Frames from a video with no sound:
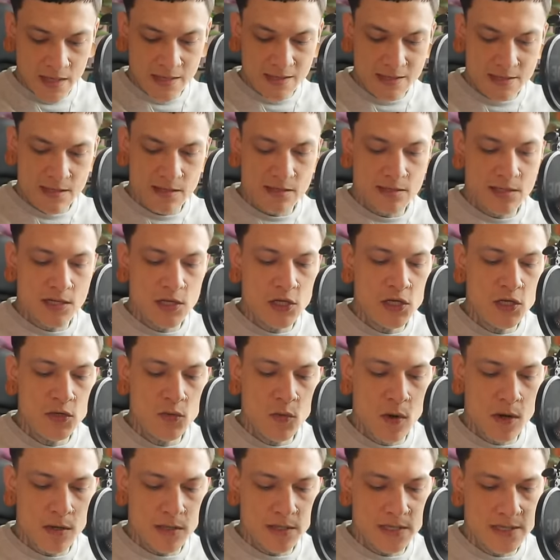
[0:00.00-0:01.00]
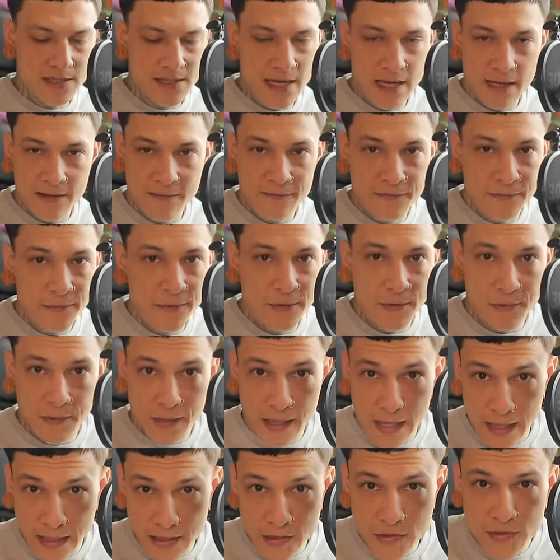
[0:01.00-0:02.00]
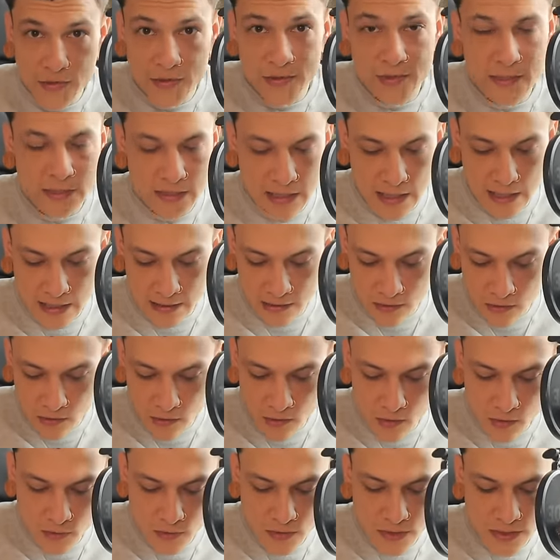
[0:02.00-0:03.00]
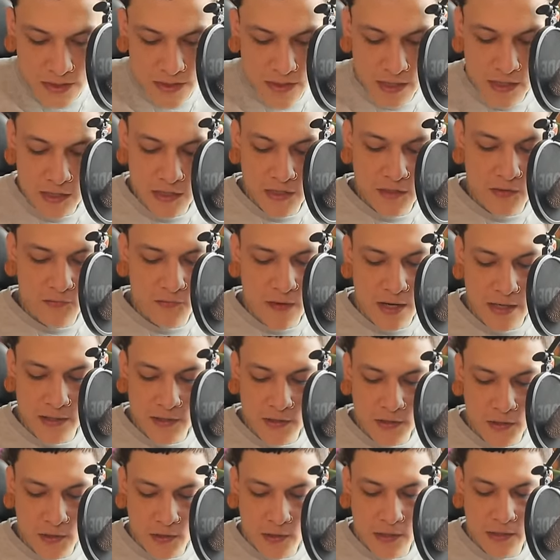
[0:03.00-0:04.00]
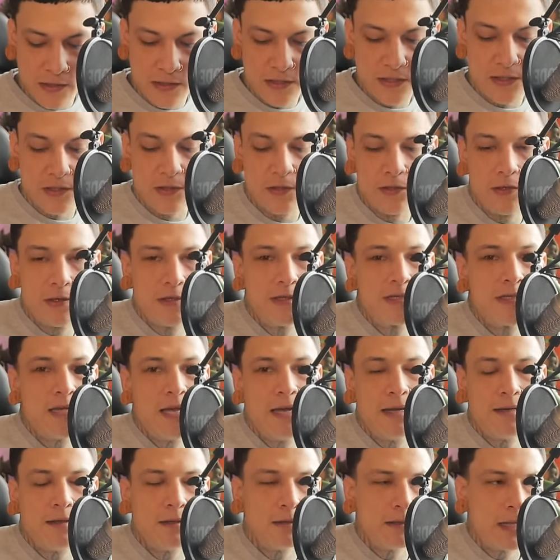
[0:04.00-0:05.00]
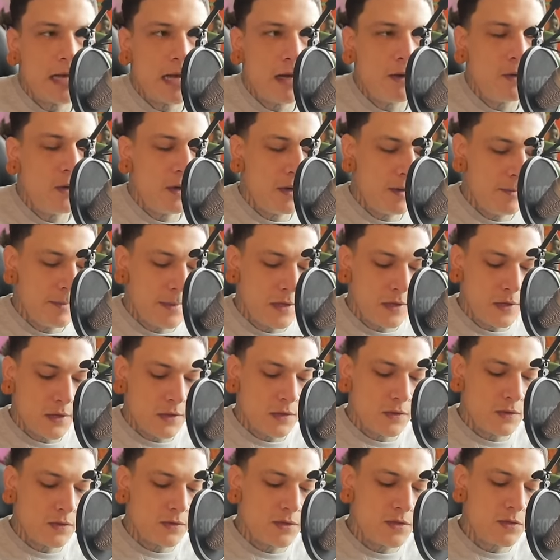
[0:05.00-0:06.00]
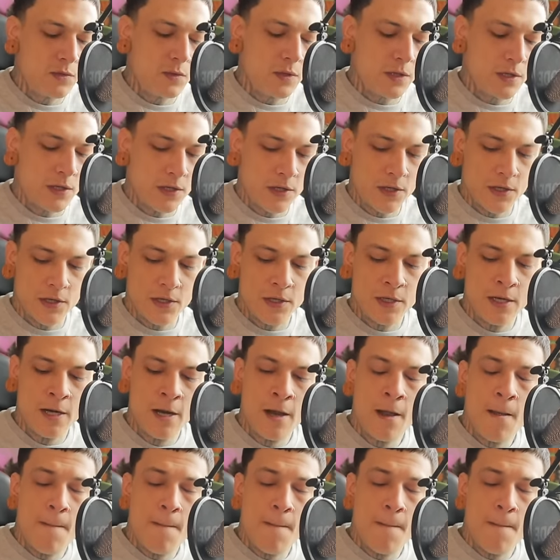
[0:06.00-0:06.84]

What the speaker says: It says, you are safe. Your angels stand close. Surrender your concerns and allow a miracle to occur.